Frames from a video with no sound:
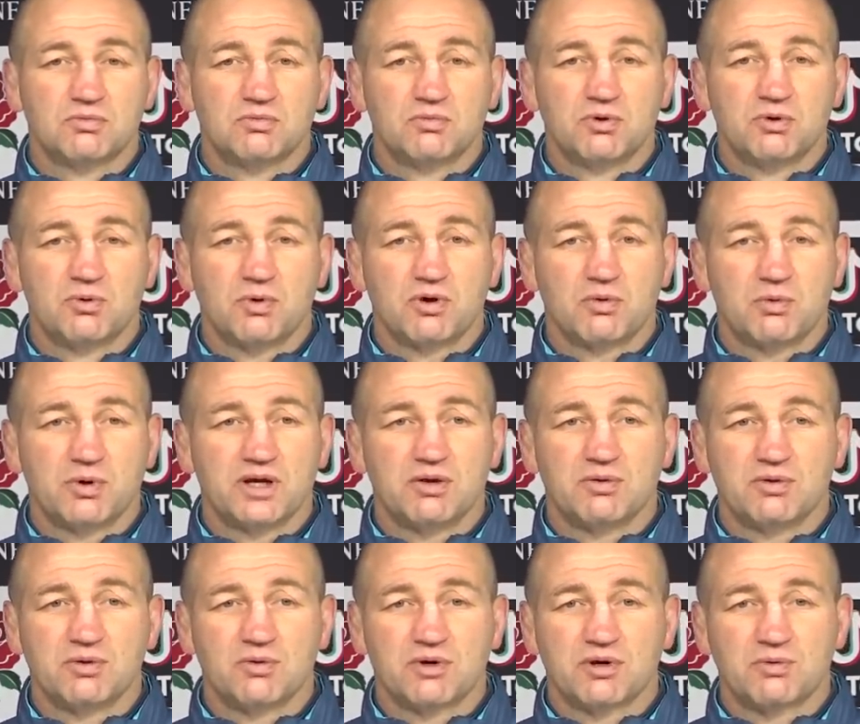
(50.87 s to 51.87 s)
We want to
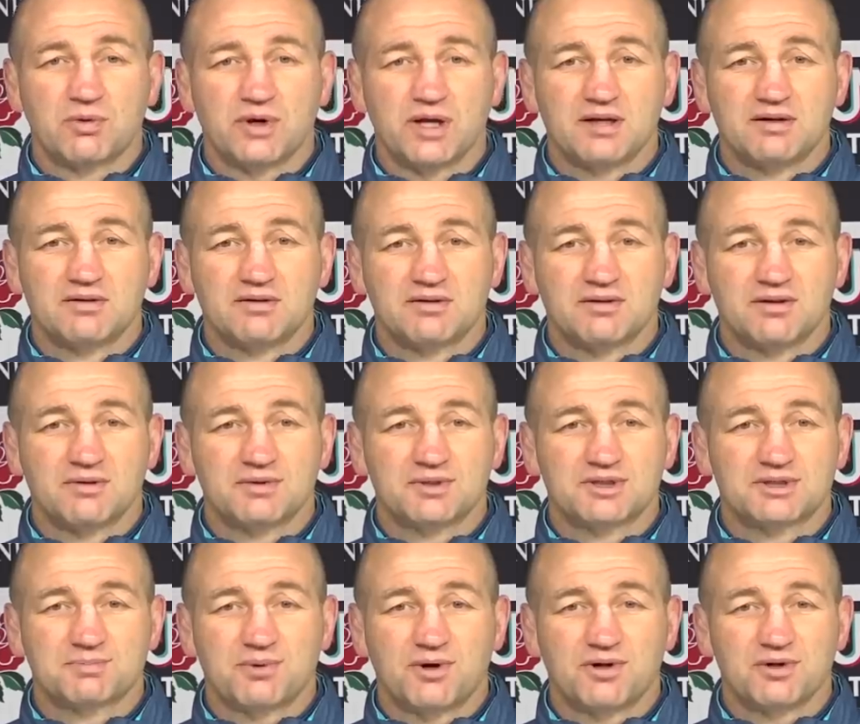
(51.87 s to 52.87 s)
win. We're
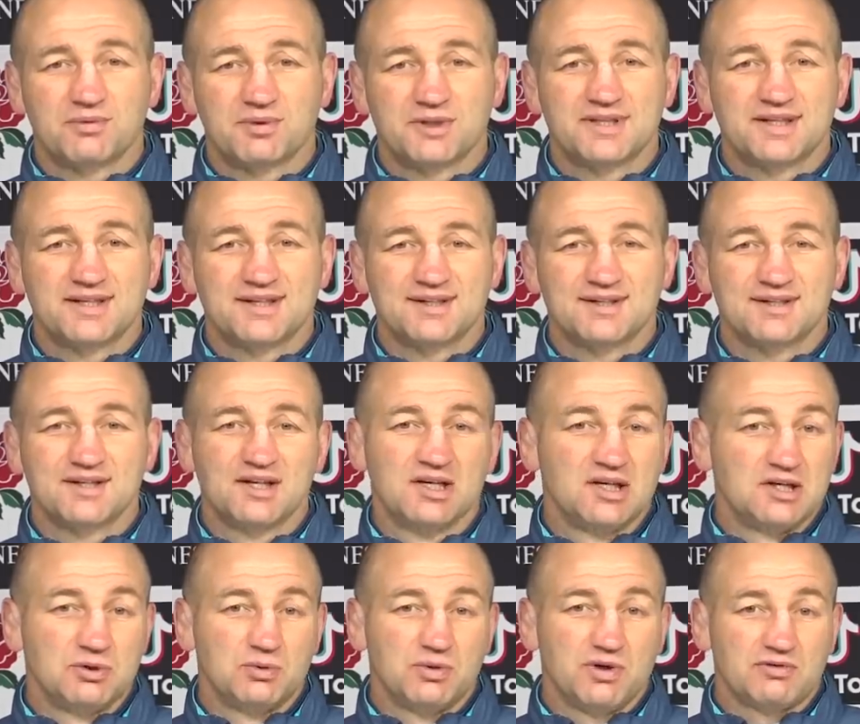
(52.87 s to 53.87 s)
disappointed we didn't.
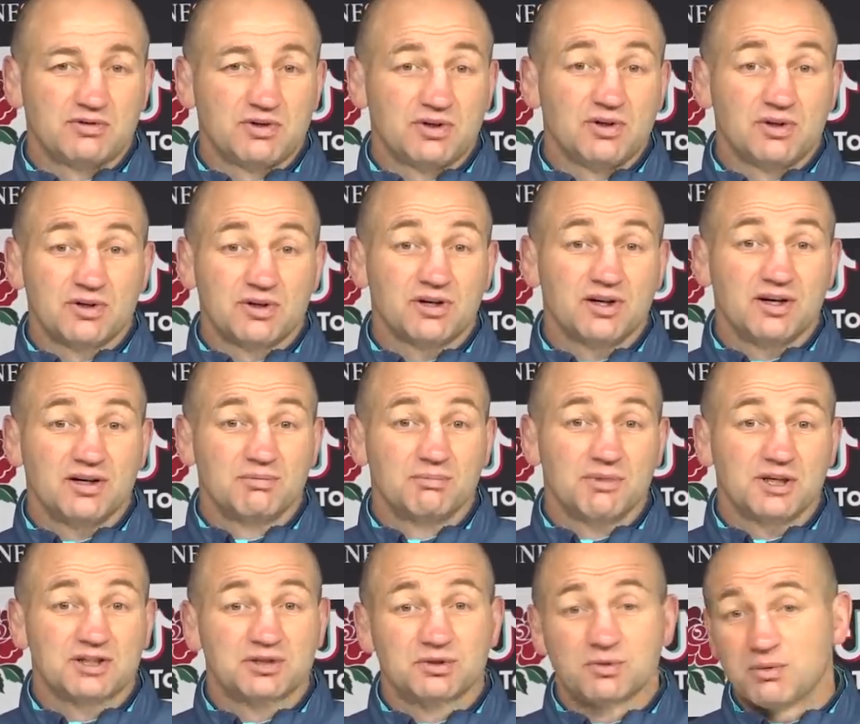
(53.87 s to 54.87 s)
We'll have a good look at it and
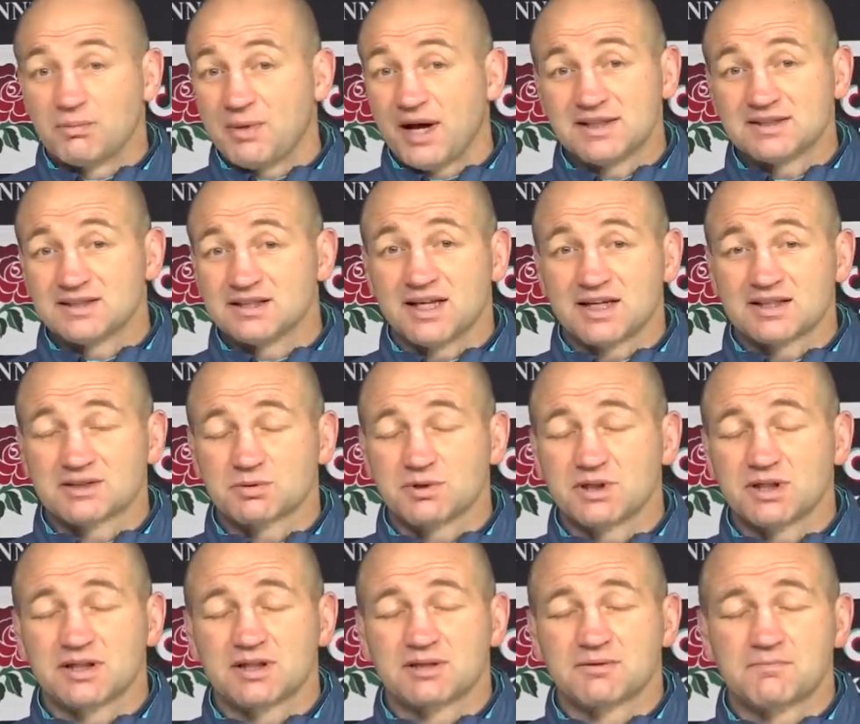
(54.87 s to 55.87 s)
make sure we're better next
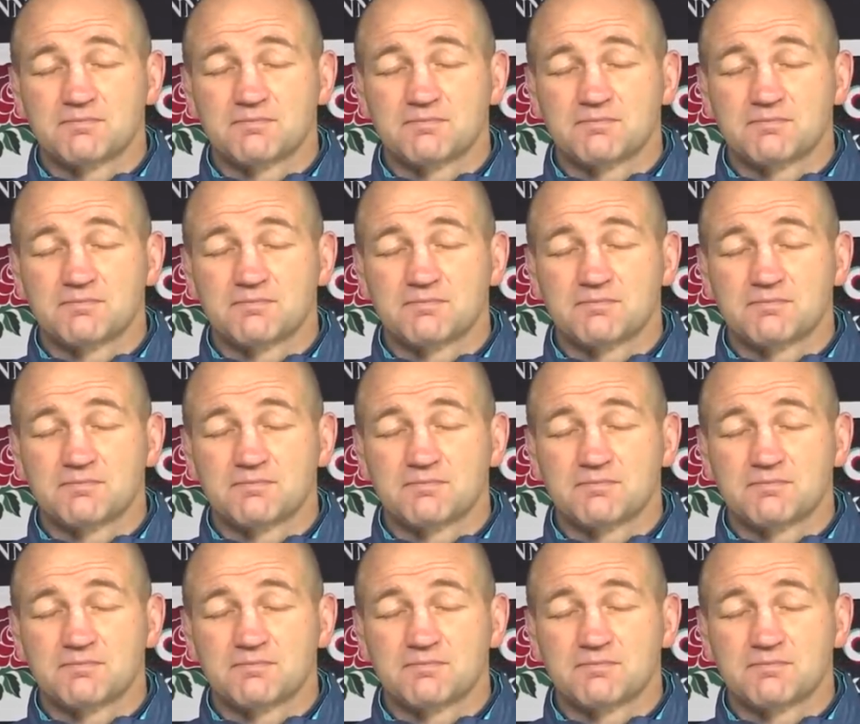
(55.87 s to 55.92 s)
week.